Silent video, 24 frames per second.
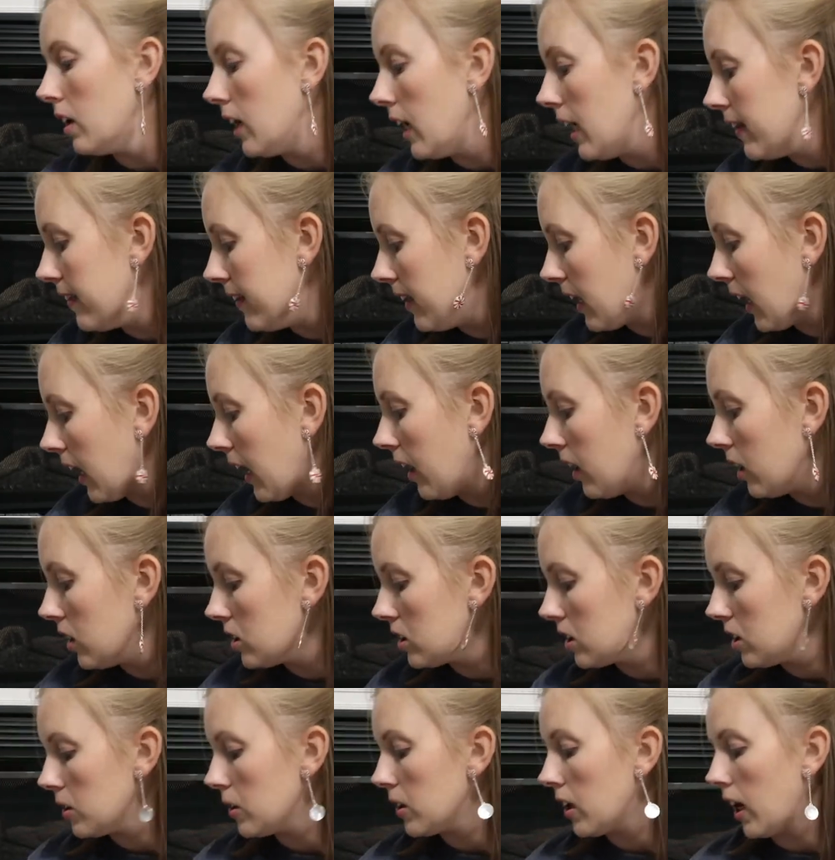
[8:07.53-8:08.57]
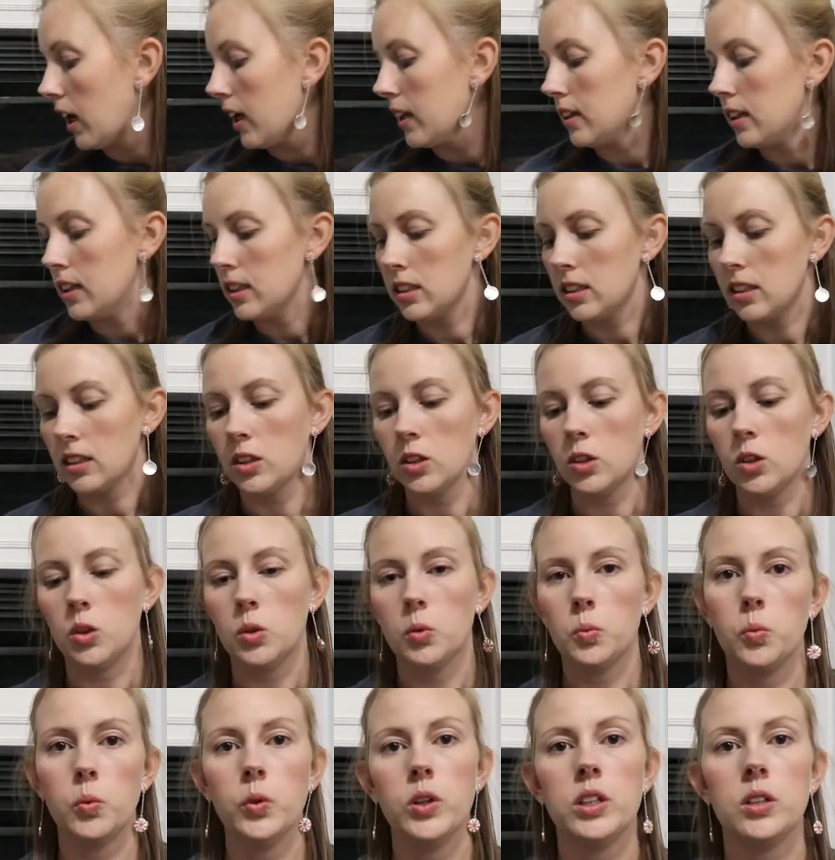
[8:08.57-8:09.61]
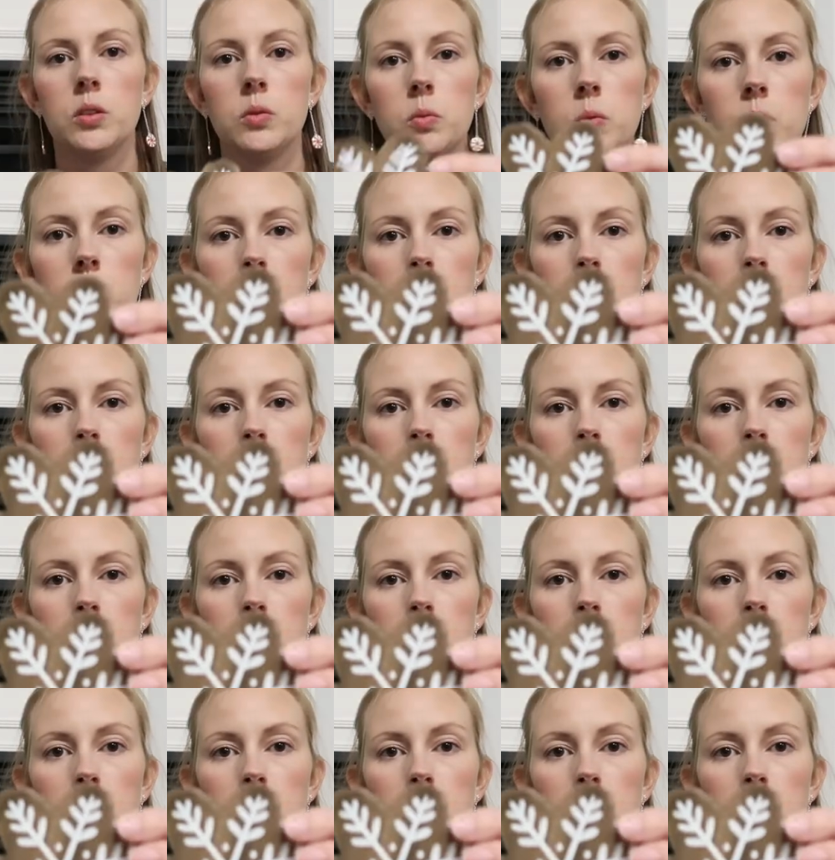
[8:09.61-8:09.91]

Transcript: And then I also got this little wooden